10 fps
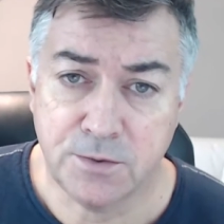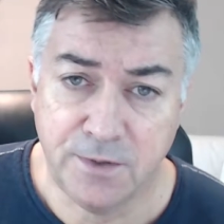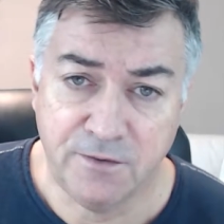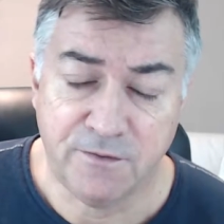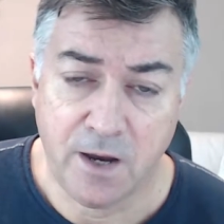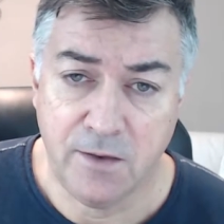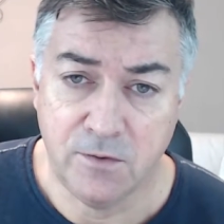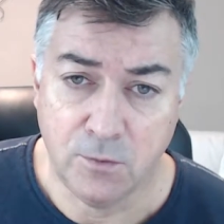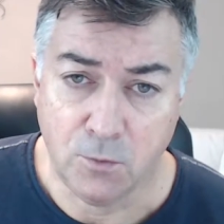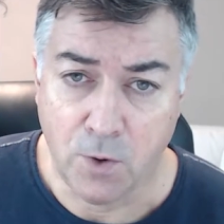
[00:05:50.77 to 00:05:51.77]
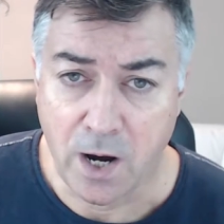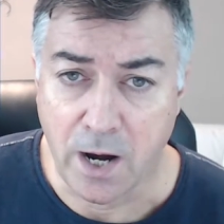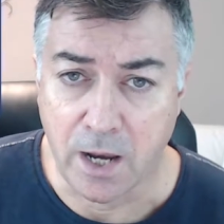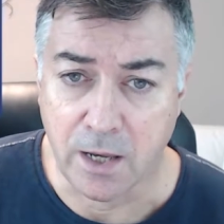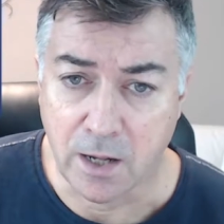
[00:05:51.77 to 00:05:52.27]
to define the
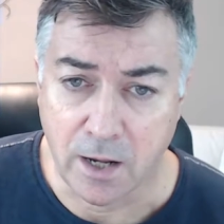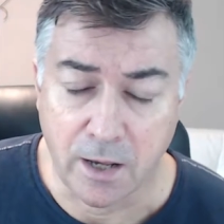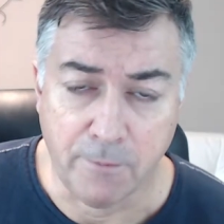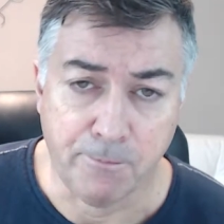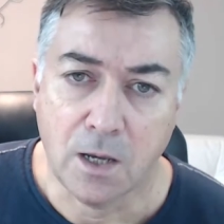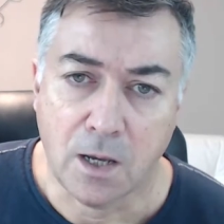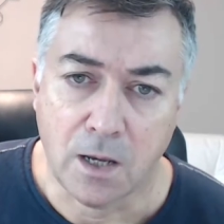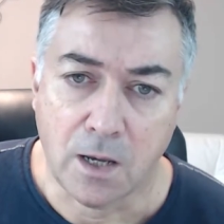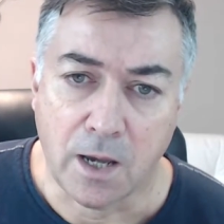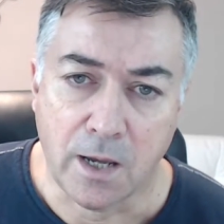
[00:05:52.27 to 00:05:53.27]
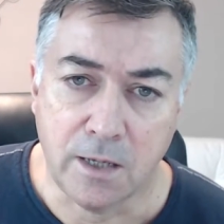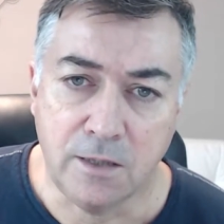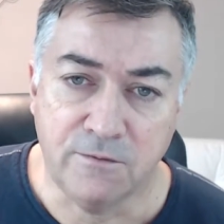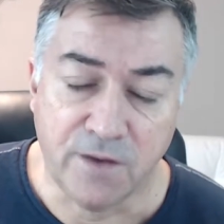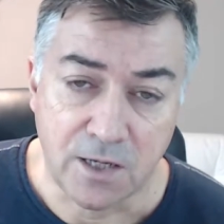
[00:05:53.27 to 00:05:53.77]
why. I
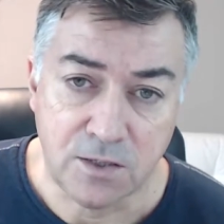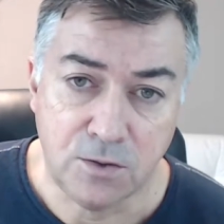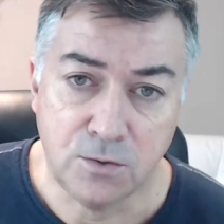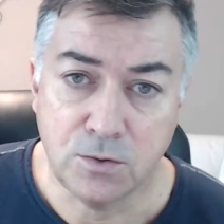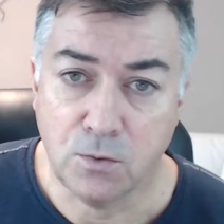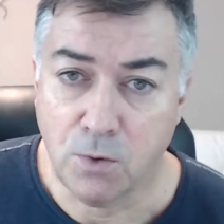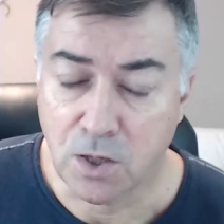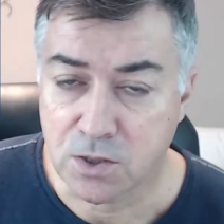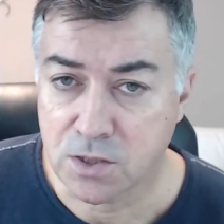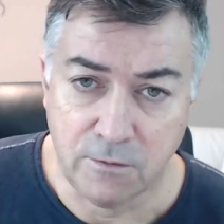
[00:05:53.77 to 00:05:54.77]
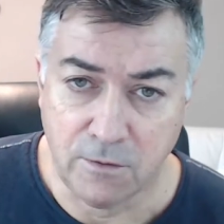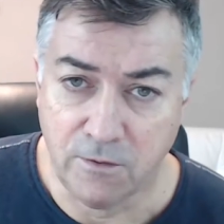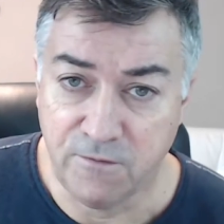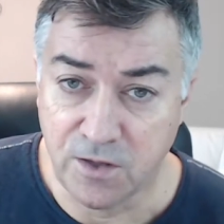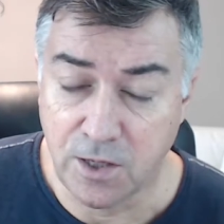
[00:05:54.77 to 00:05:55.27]
invite you to watch a
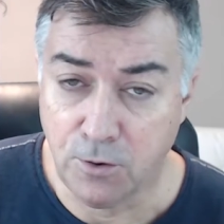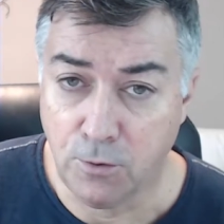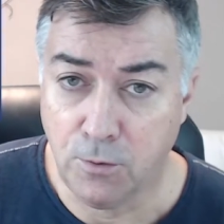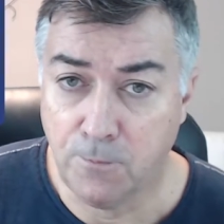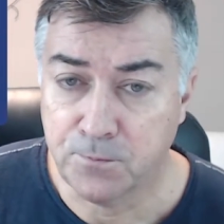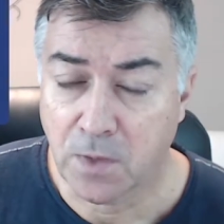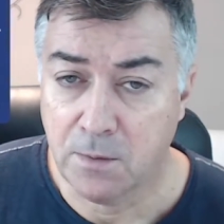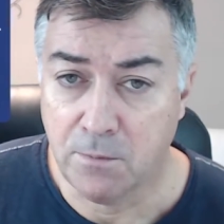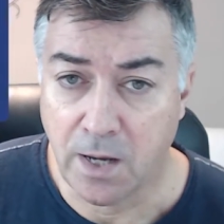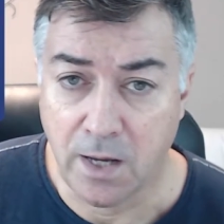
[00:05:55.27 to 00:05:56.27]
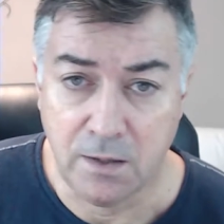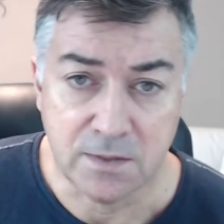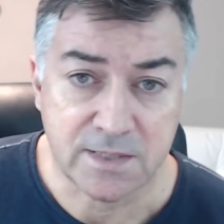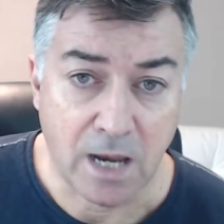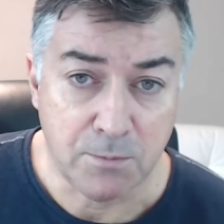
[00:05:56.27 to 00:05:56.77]
video by
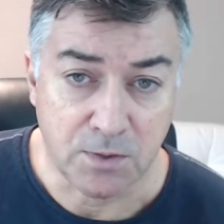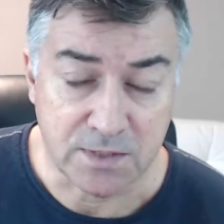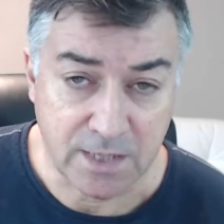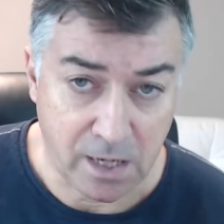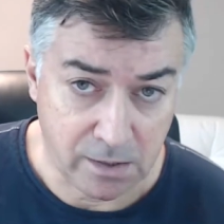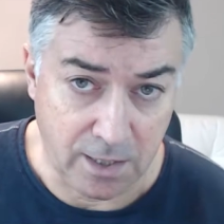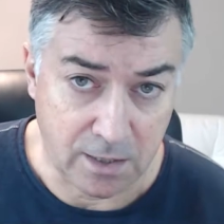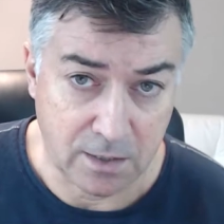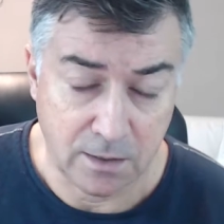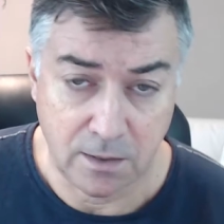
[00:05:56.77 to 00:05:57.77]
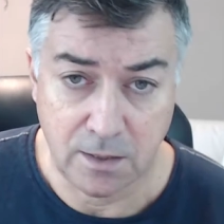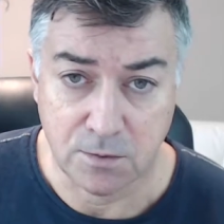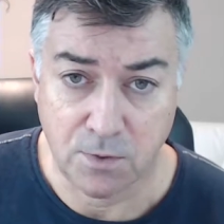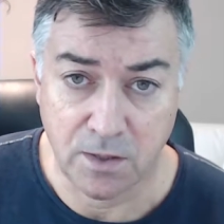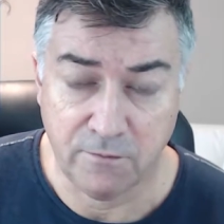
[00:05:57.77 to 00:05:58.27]
Simon Sinek.
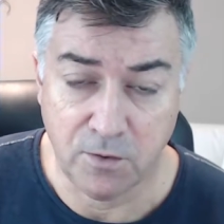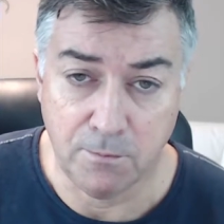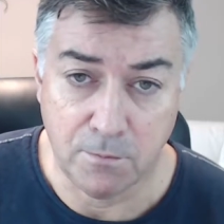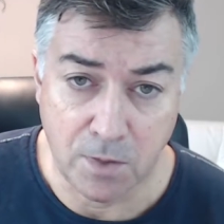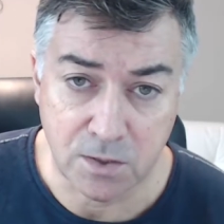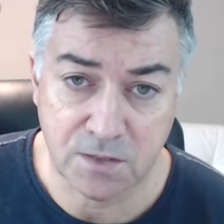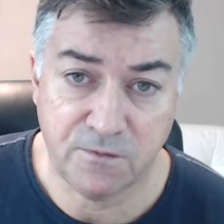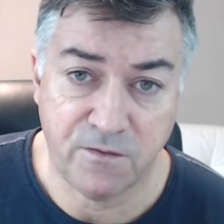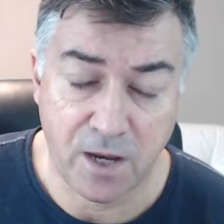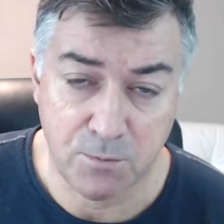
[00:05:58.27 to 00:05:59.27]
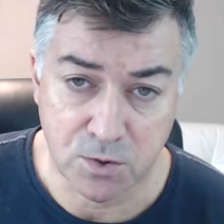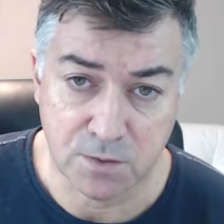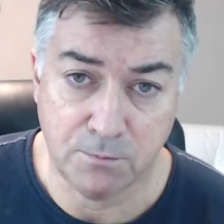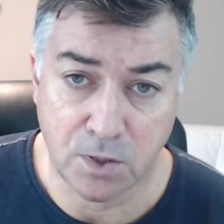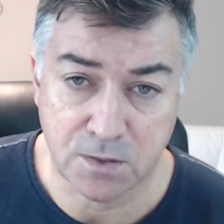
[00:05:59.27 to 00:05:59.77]
It's one of the most
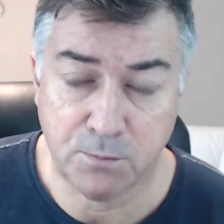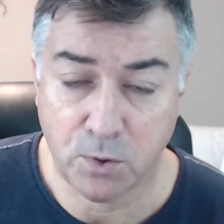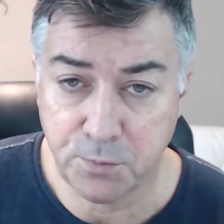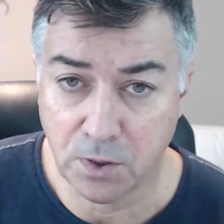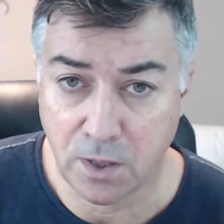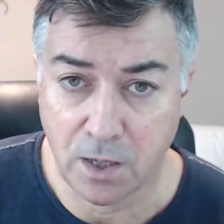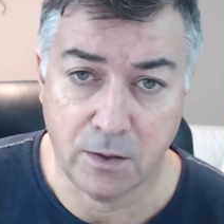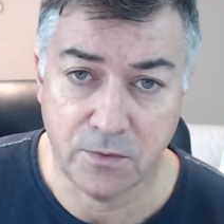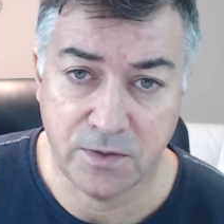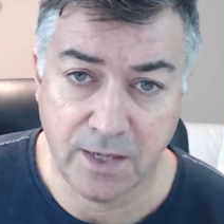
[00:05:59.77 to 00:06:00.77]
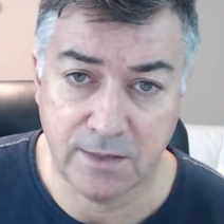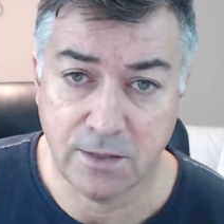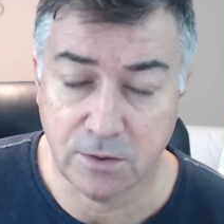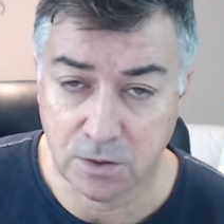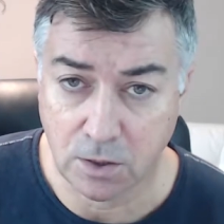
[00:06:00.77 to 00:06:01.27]
famous, most popular
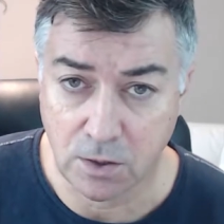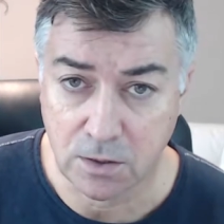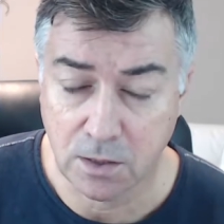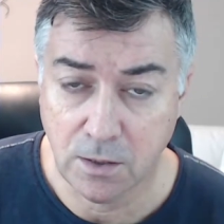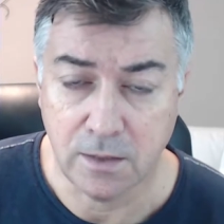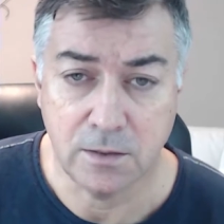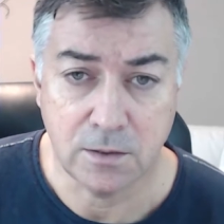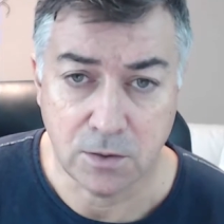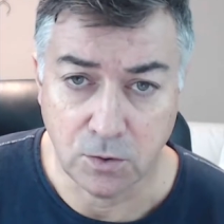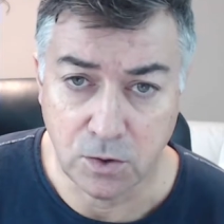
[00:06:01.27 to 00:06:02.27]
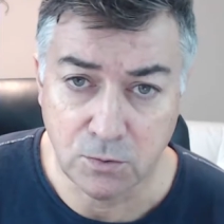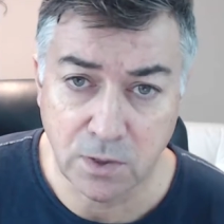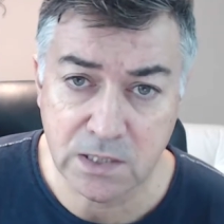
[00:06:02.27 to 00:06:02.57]
TED Talk. So you will